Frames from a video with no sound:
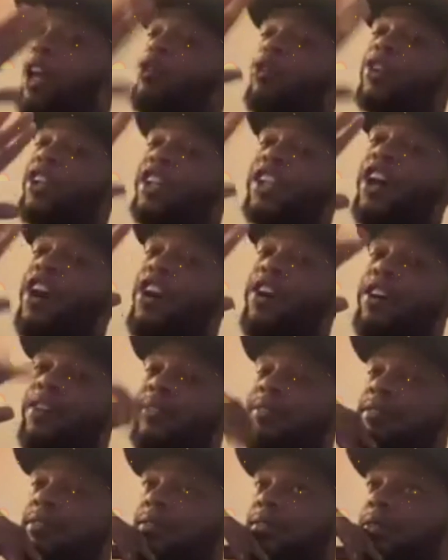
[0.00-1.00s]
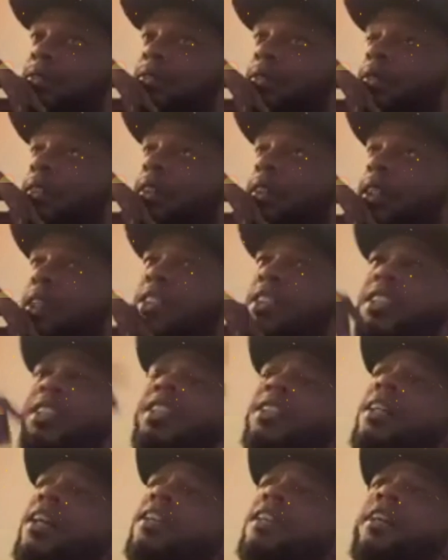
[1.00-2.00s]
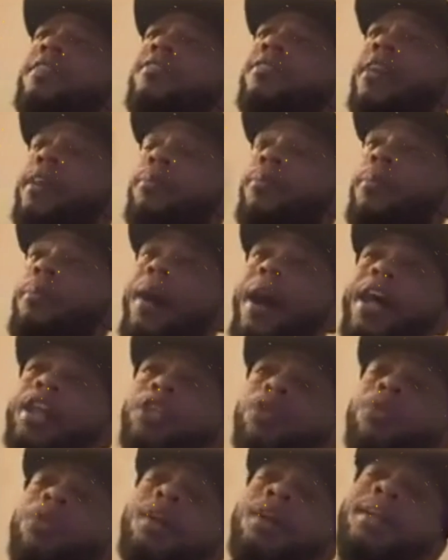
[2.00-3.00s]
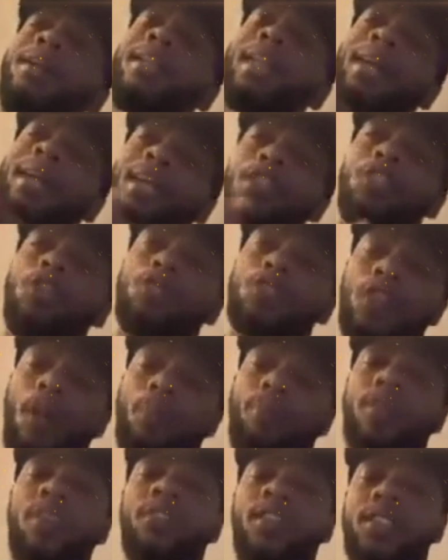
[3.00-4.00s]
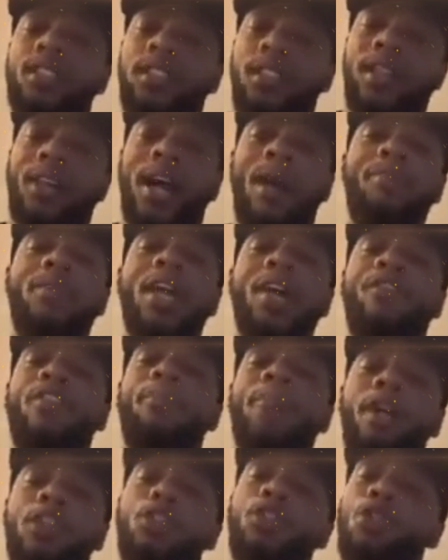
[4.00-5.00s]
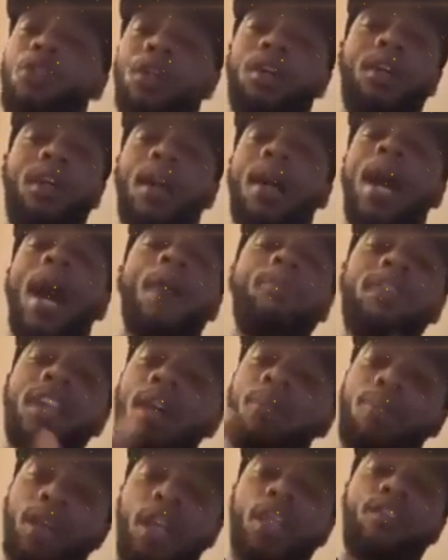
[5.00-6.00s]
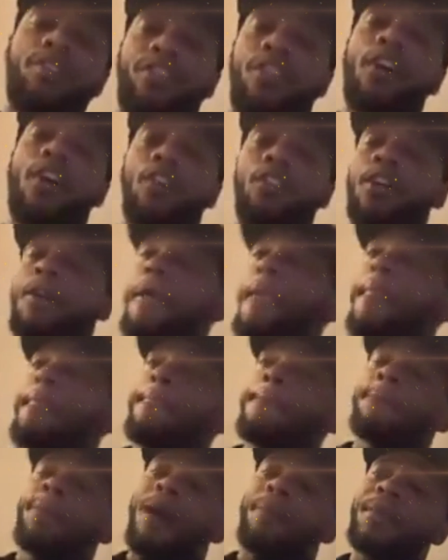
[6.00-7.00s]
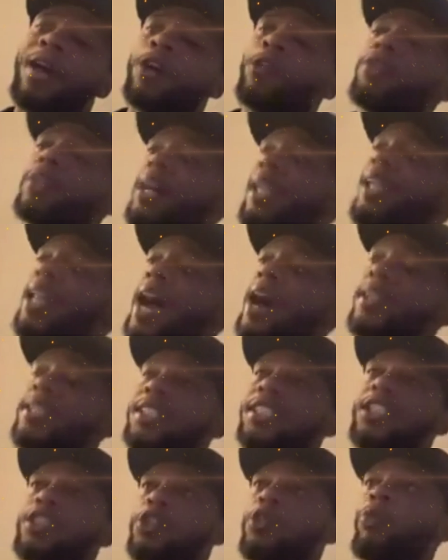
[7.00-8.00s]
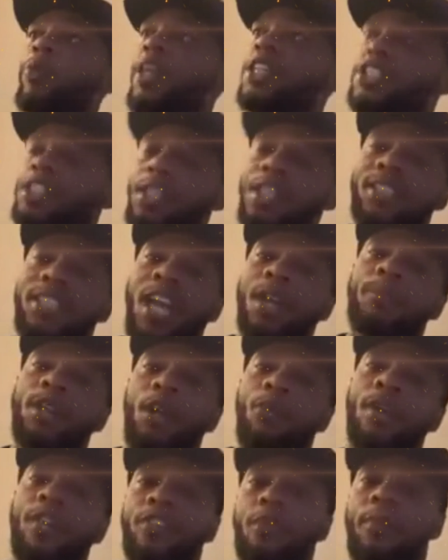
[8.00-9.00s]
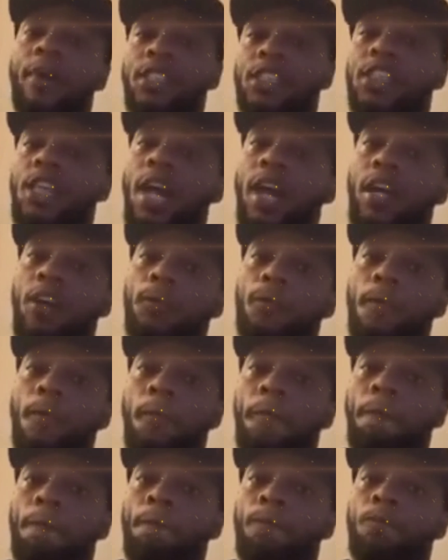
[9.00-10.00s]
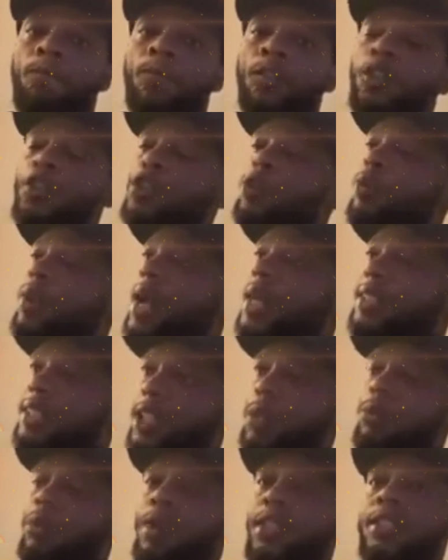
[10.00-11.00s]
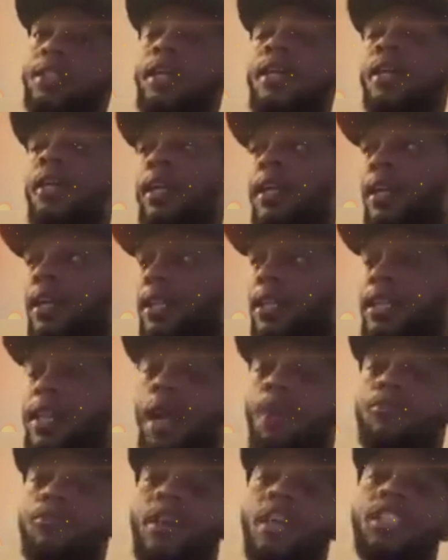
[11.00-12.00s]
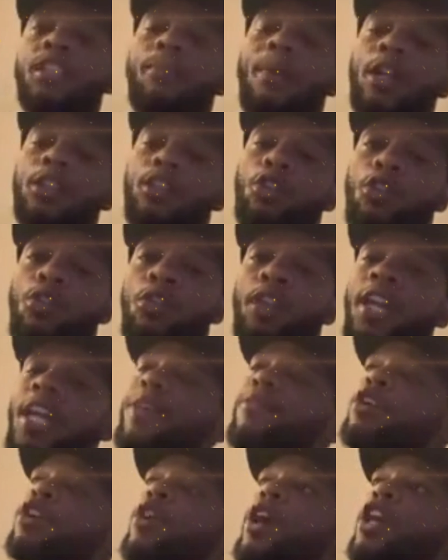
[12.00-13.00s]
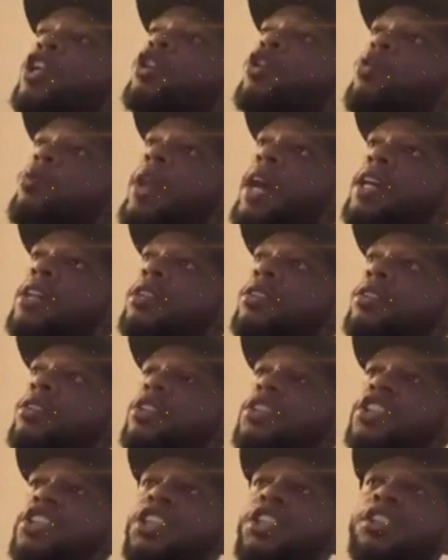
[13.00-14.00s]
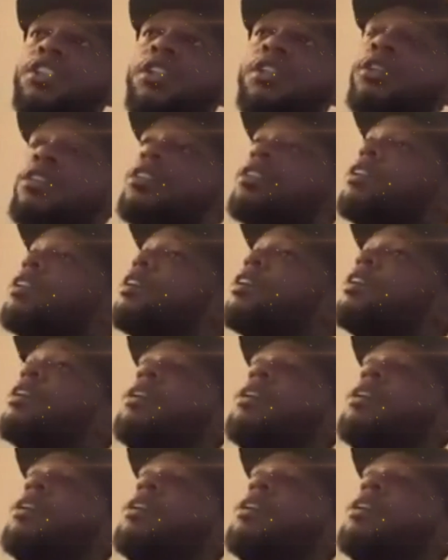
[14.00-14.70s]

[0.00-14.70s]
not on the card. It's just another event. But mind you, like I told y'all previously, I'm there for my daughter. I'm there being the father. I'm not going to allow this situation to take me away from my child. So what I did was kept raising my daughter. Even though I know that she's a